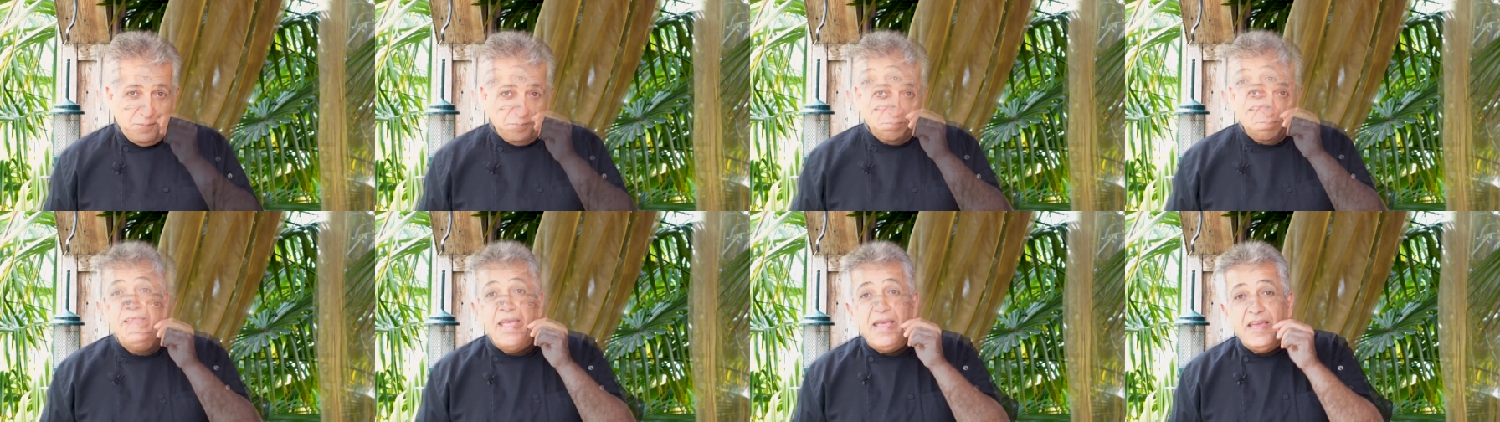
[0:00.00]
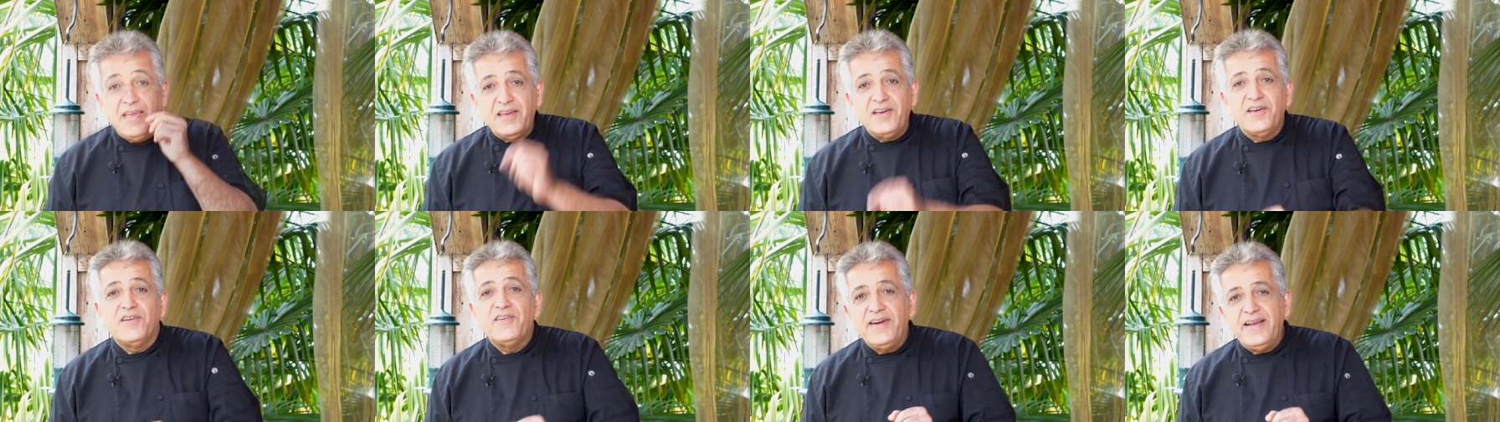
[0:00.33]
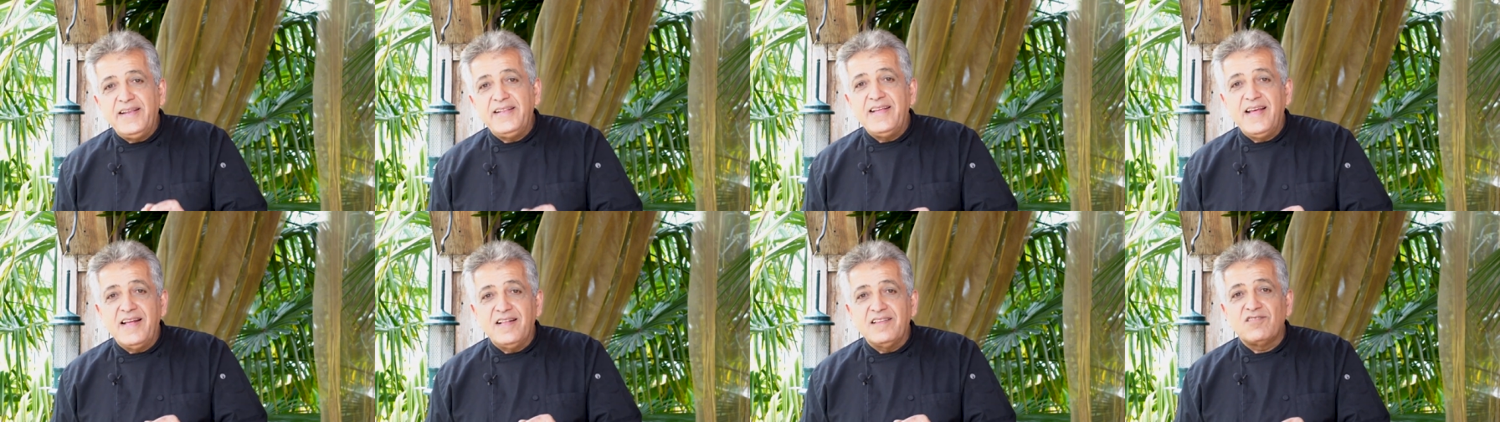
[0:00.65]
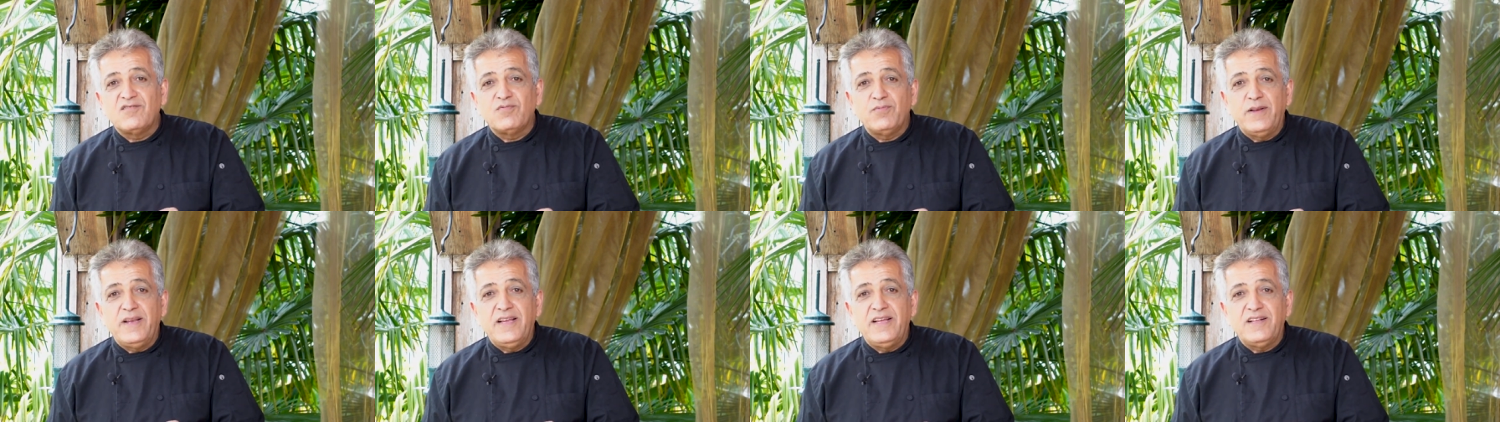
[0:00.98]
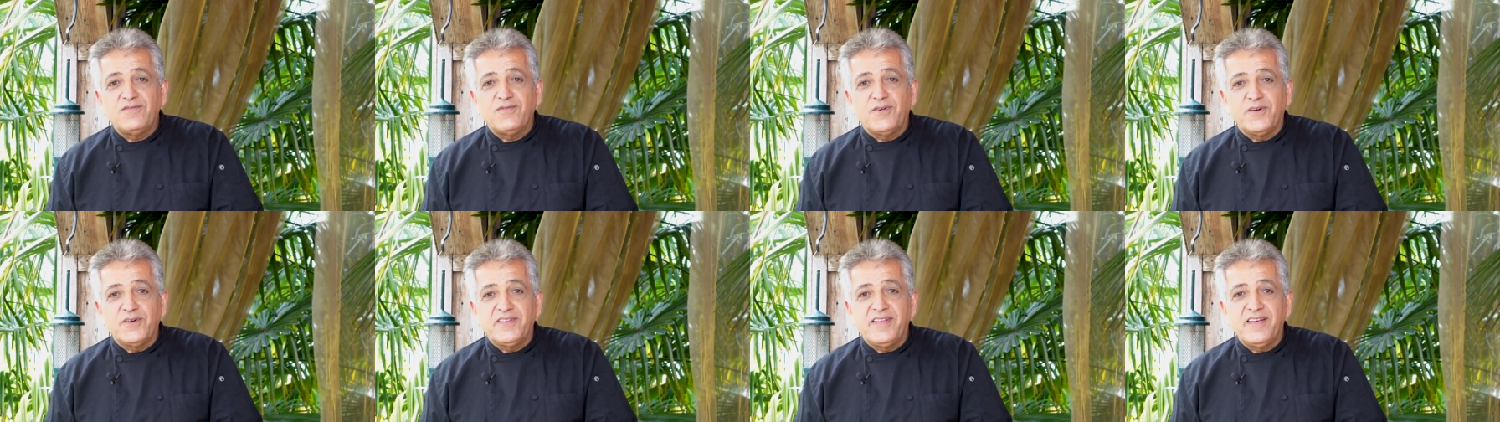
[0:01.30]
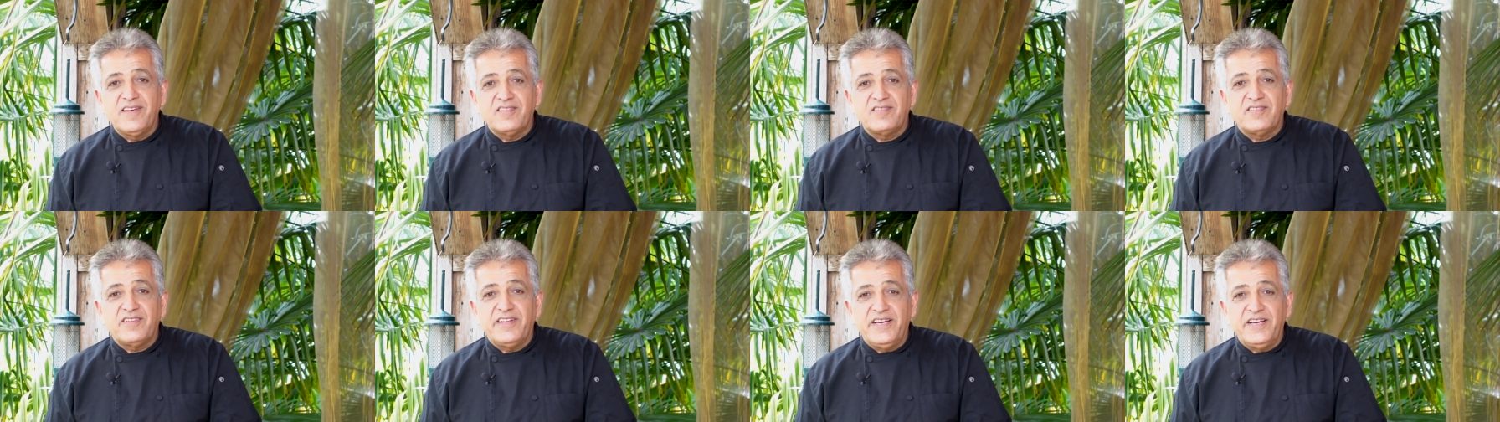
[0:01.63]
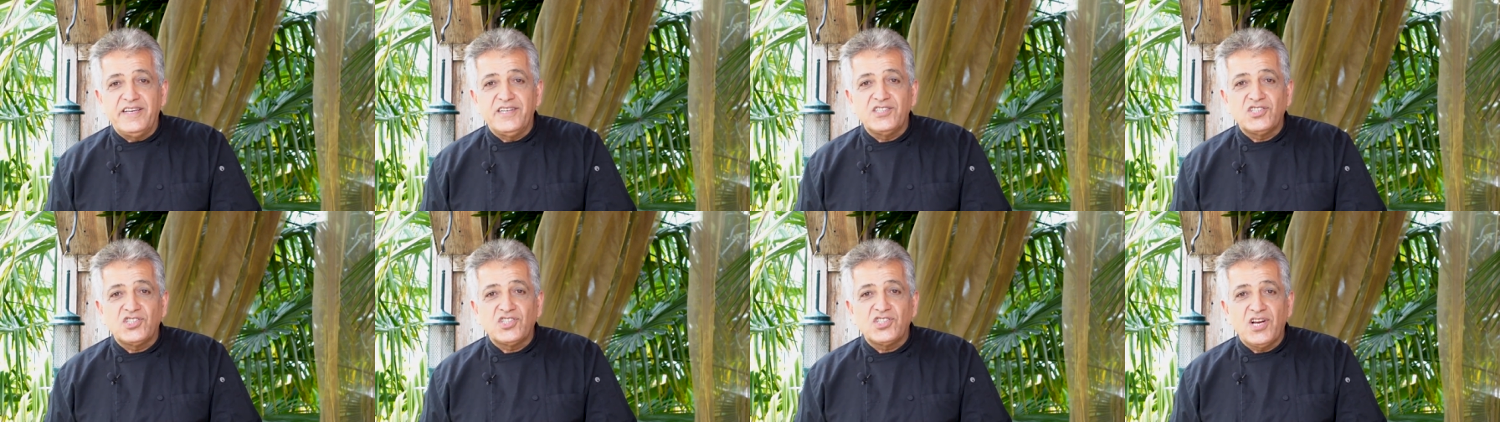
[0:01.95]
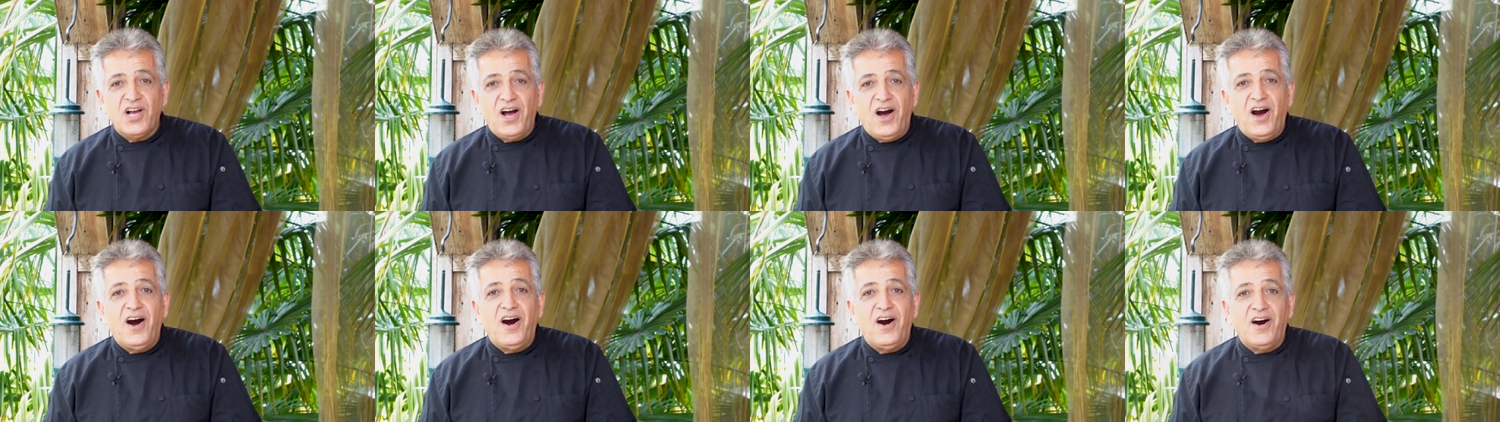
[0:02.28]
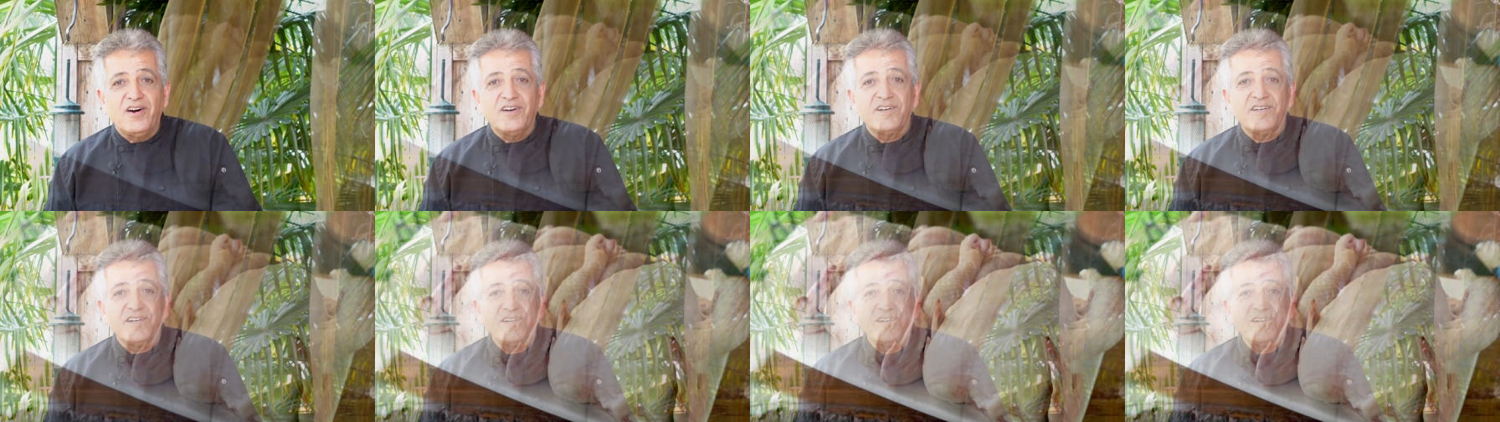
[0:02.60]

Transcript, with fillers: The ingredients we need for this dish are